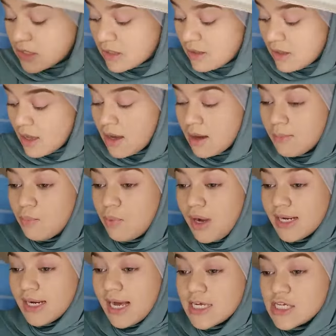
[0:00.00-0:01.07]
je
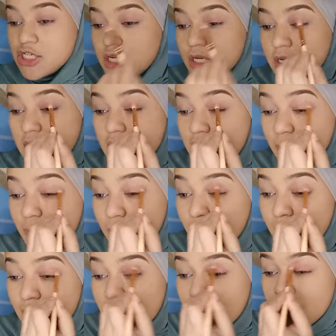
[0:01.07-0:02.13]
buat
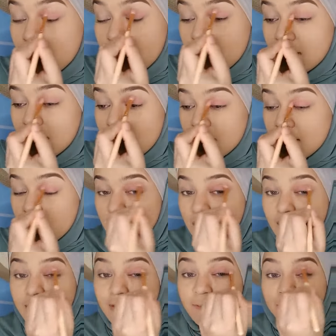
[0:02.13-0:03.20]
eyeshadow.
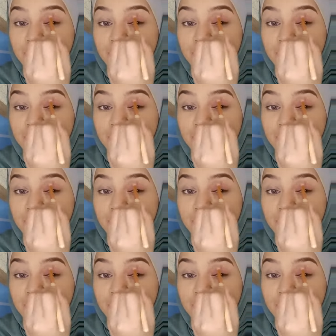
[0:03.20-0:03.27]
Okay.